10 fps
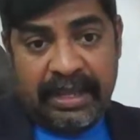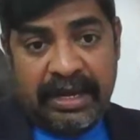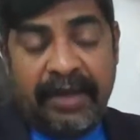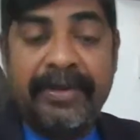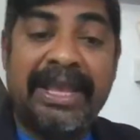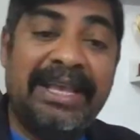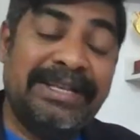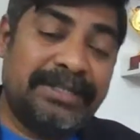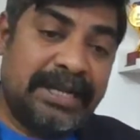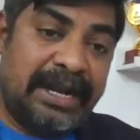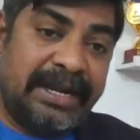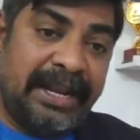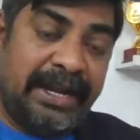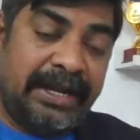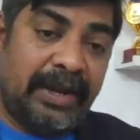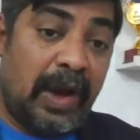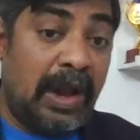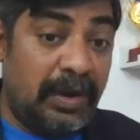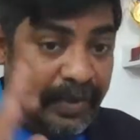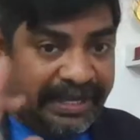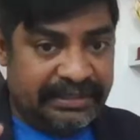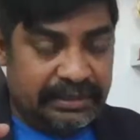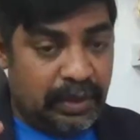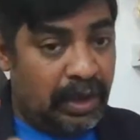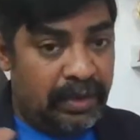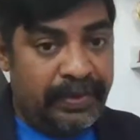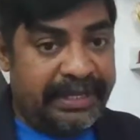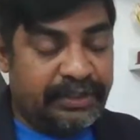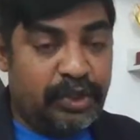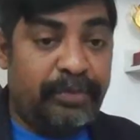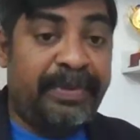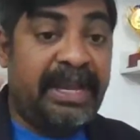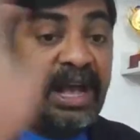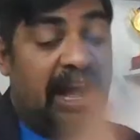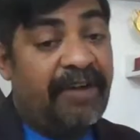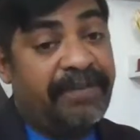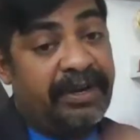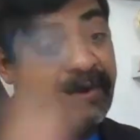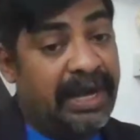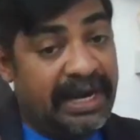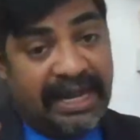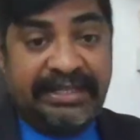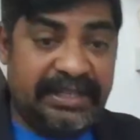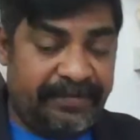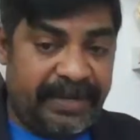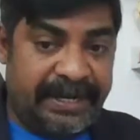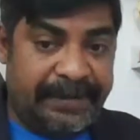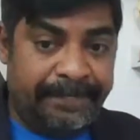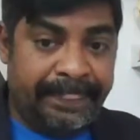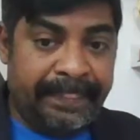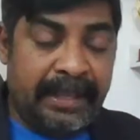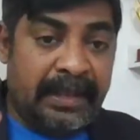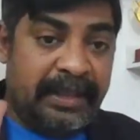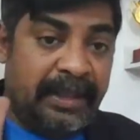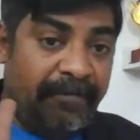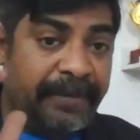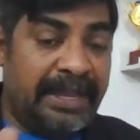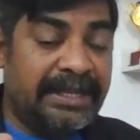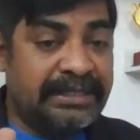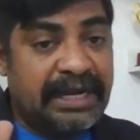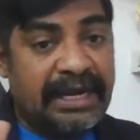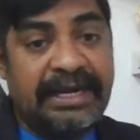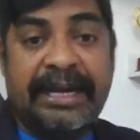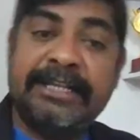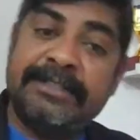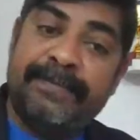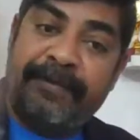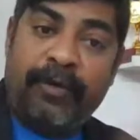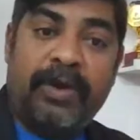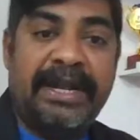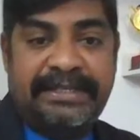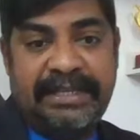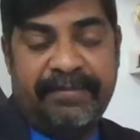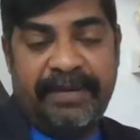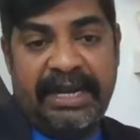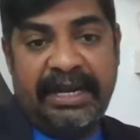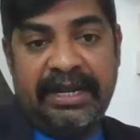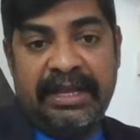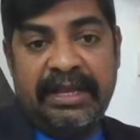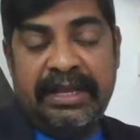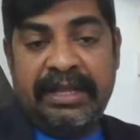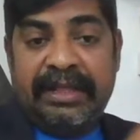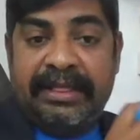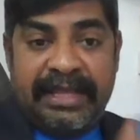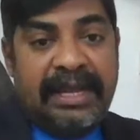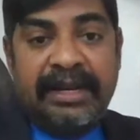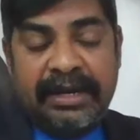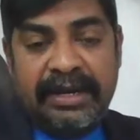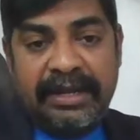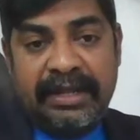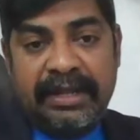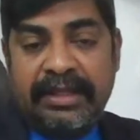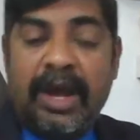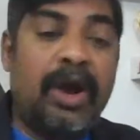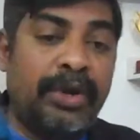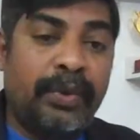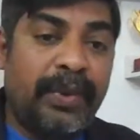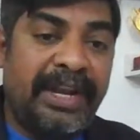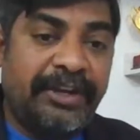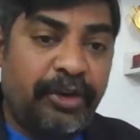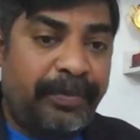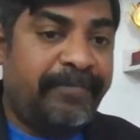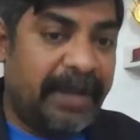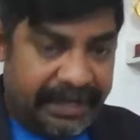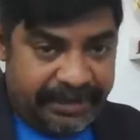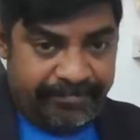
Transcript: Now AE start date always should be after your ICF date. If AE start date is before ICF date, then the auto query should be fired,